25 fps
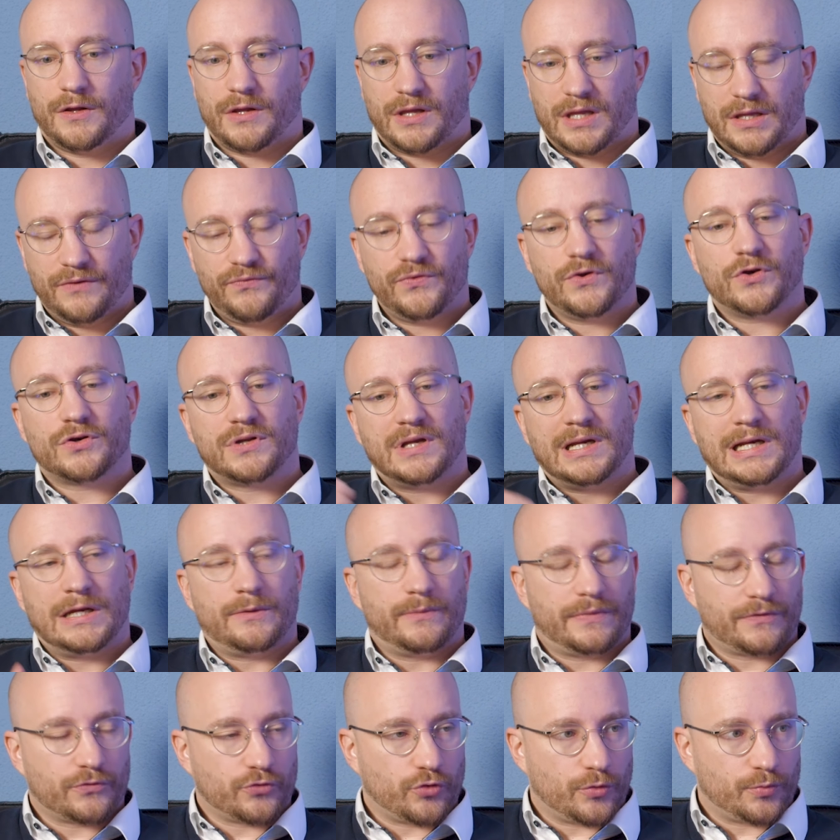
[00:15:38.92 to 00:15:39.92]
if you're
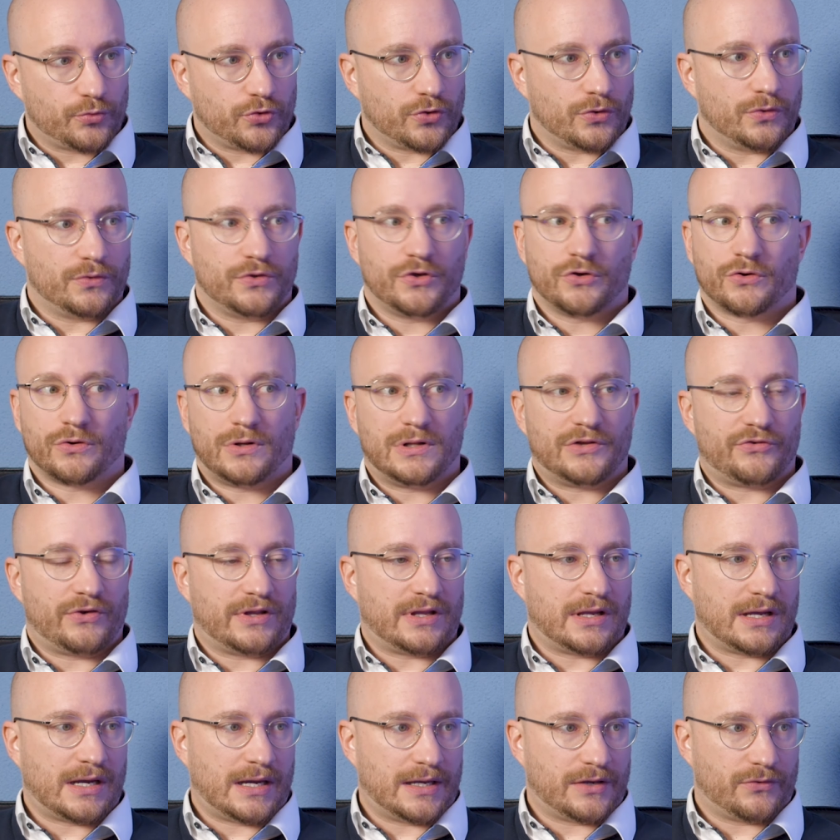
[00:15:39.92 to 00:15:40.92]
dealing with crypto, you're
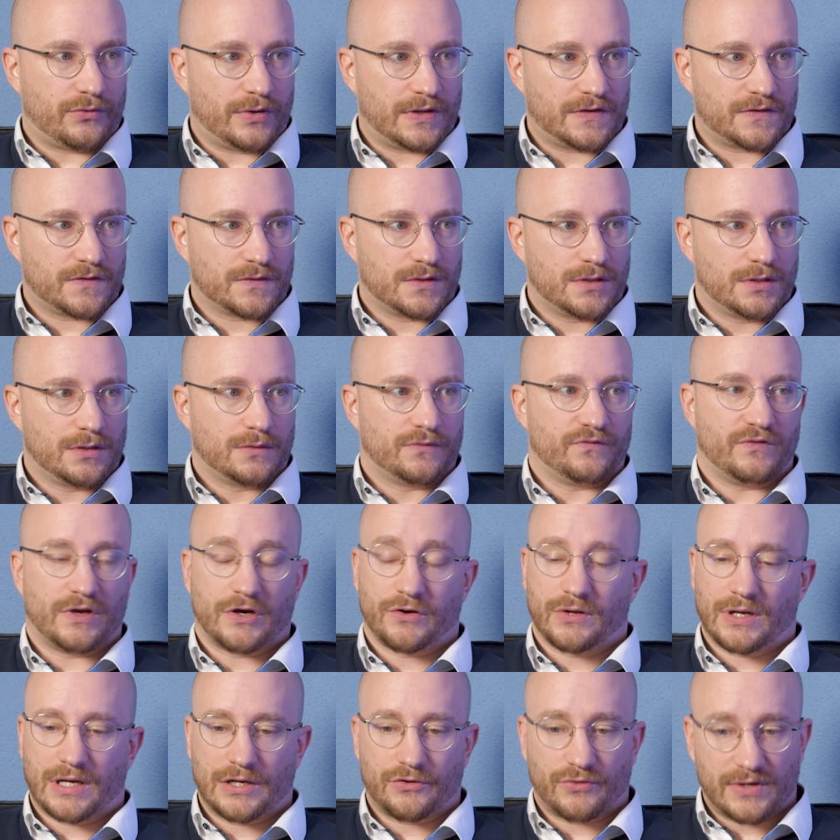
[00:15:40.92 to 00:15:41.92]
already high risk.
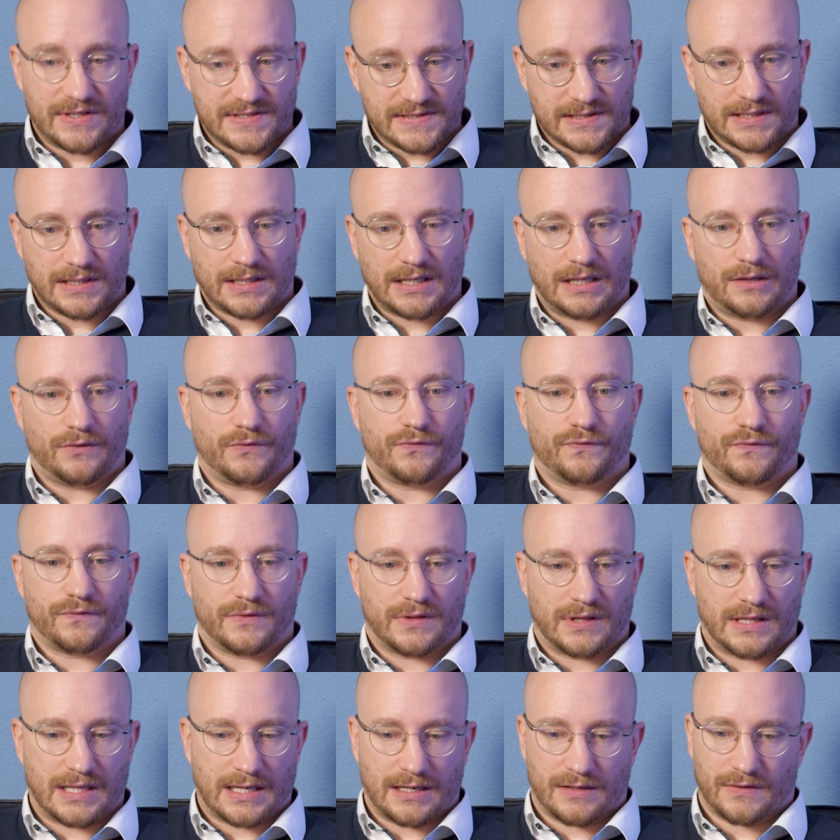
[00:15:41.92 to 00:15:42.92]
Very high risk if
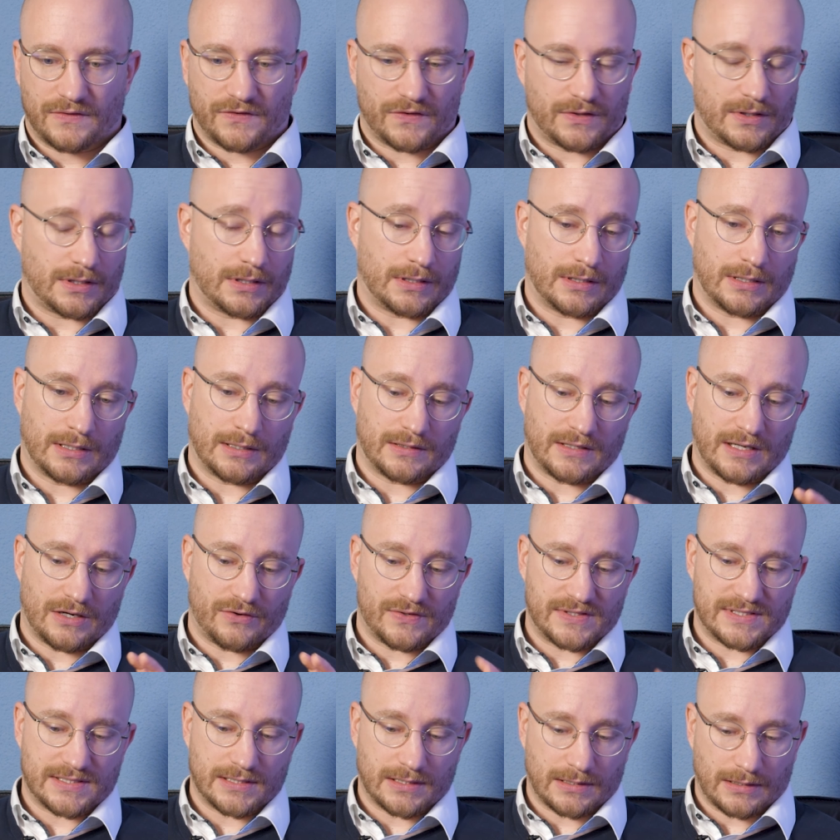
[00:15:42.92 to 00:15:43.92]
there is a, uh,
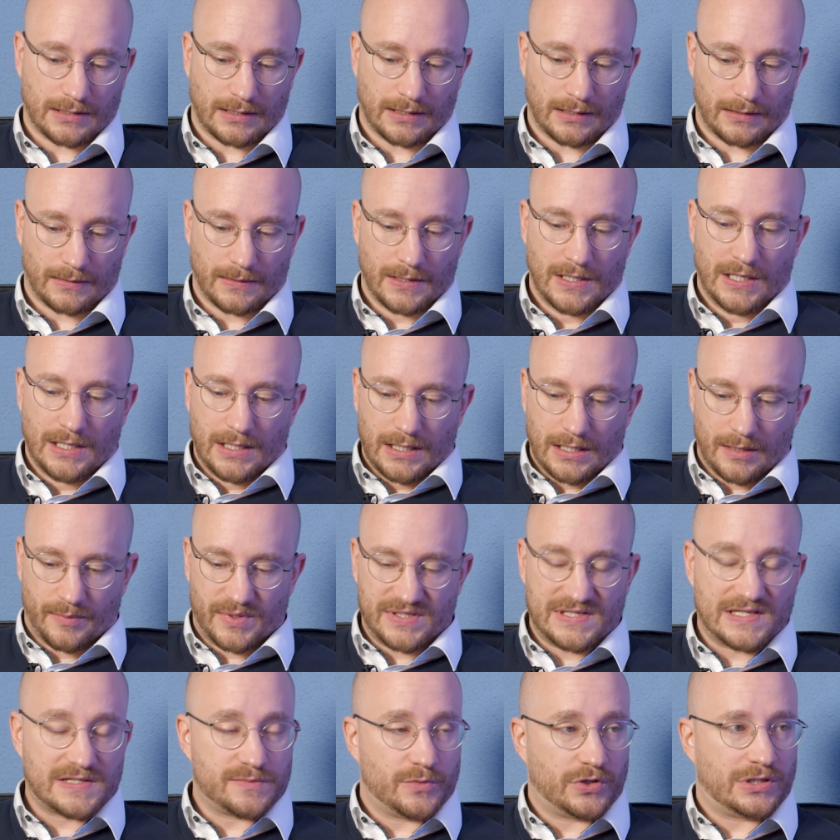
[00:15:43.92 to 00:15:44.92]
there is a, a,
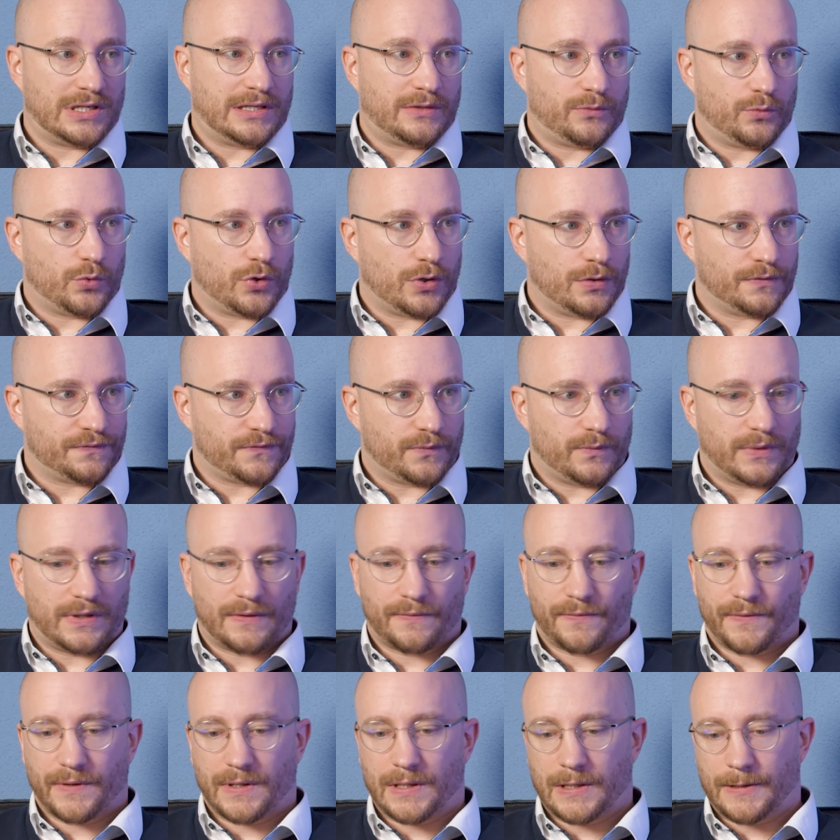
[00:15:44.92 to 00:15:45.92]
business model involved
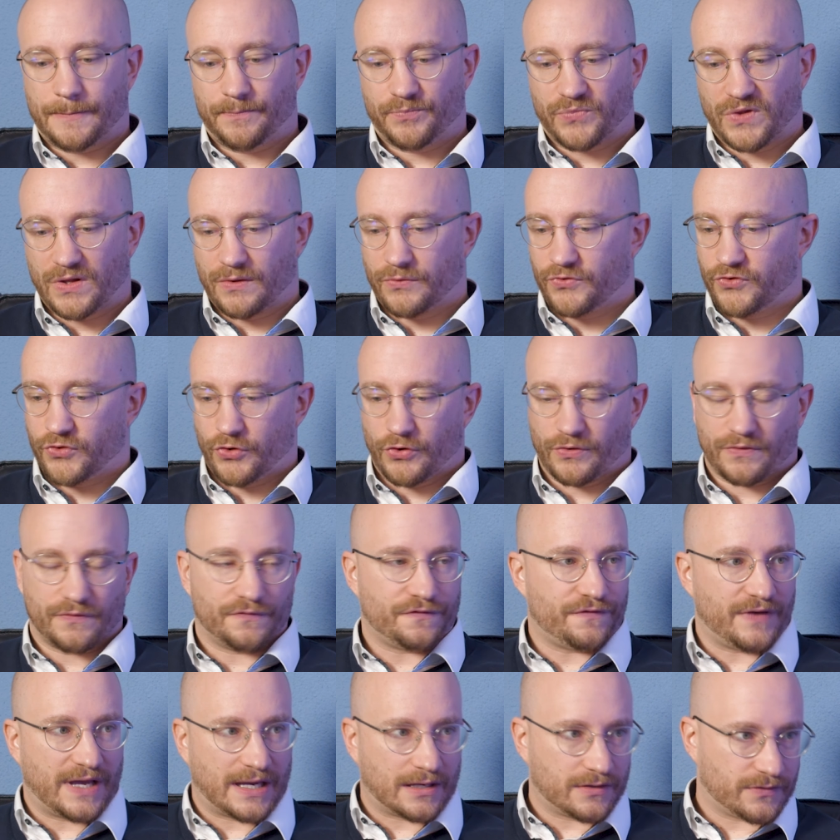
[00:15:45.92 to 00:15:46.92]
with um, certain
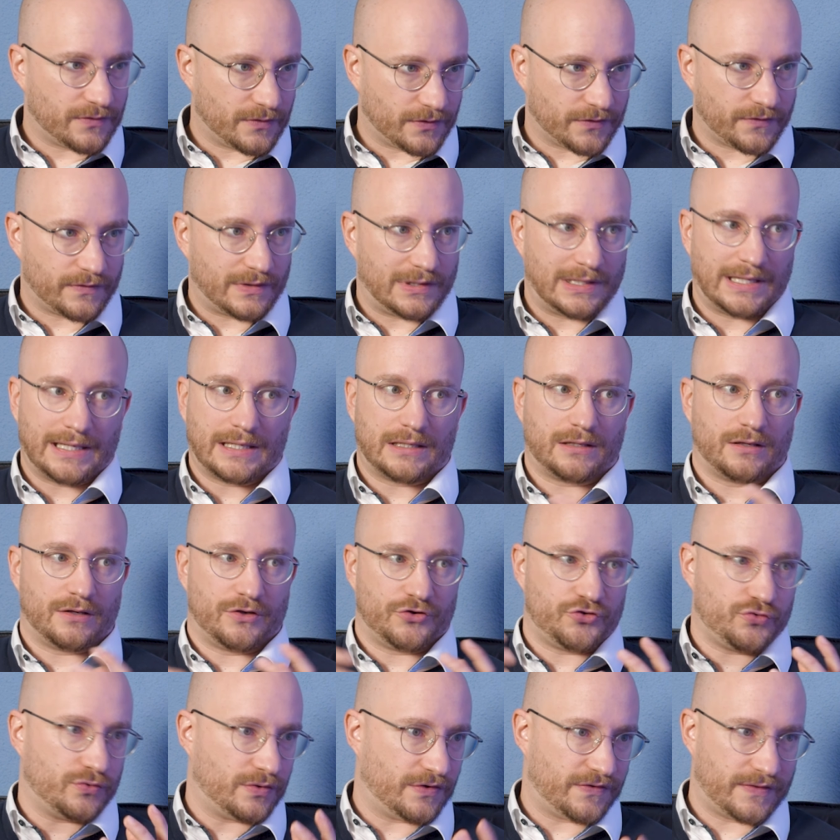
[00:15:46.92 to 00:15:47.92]
factors like
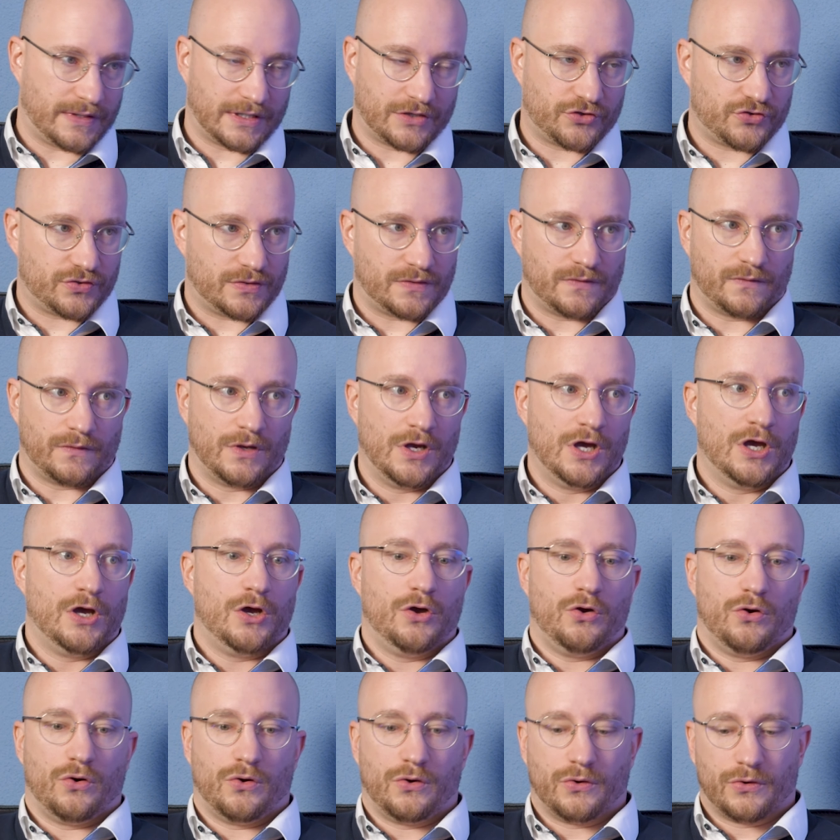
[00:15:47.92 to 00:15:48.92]
uh, jurisdiction
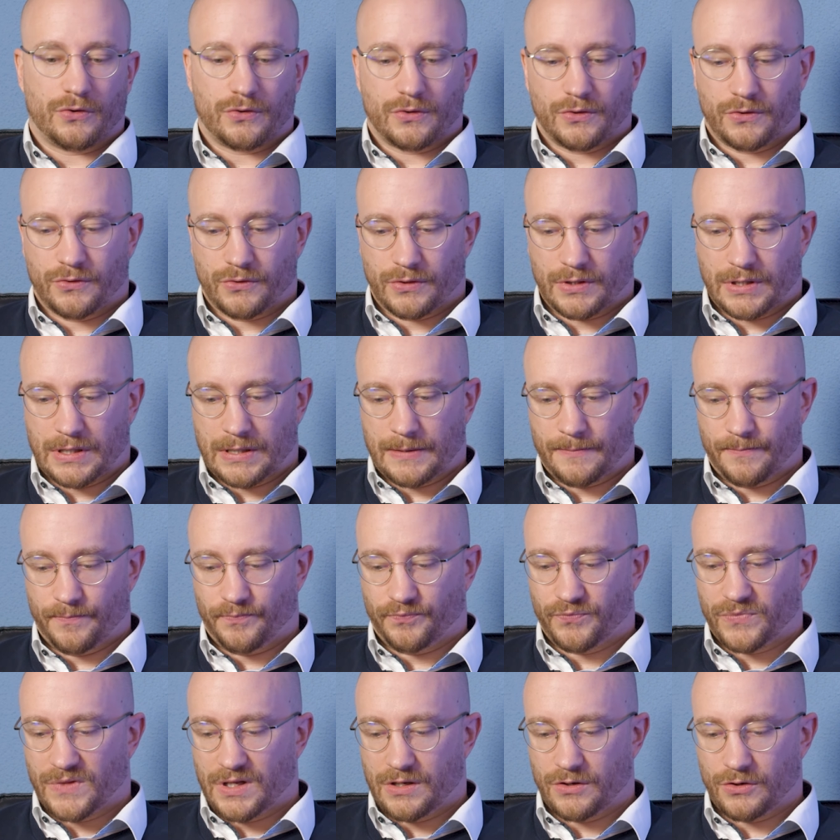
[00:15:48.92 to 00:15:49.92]
mm. or, or
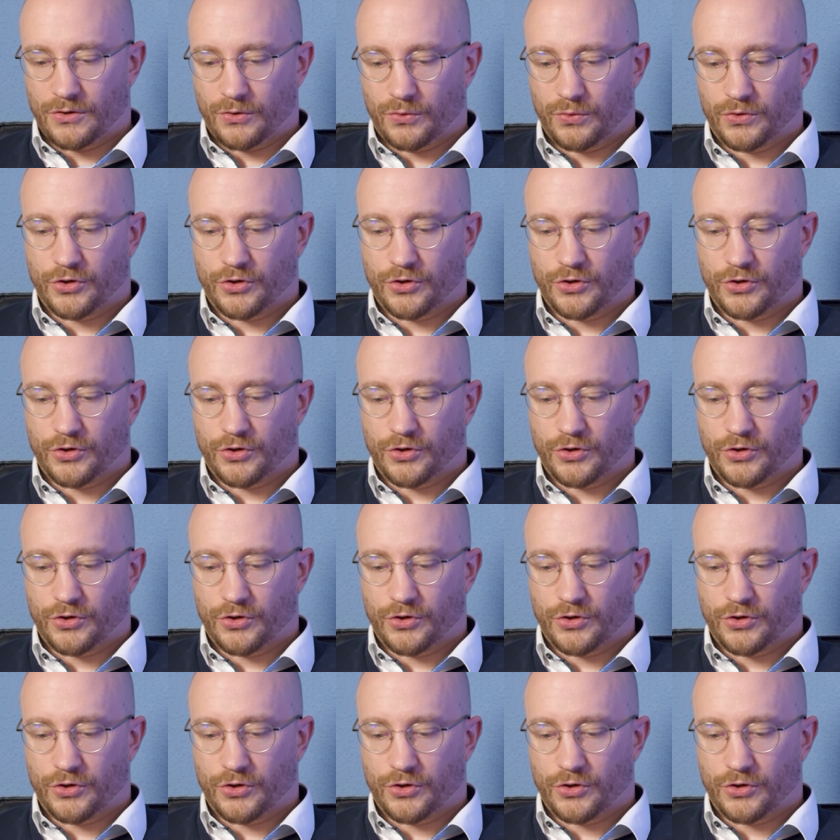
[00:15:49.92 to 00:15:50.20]
um, you know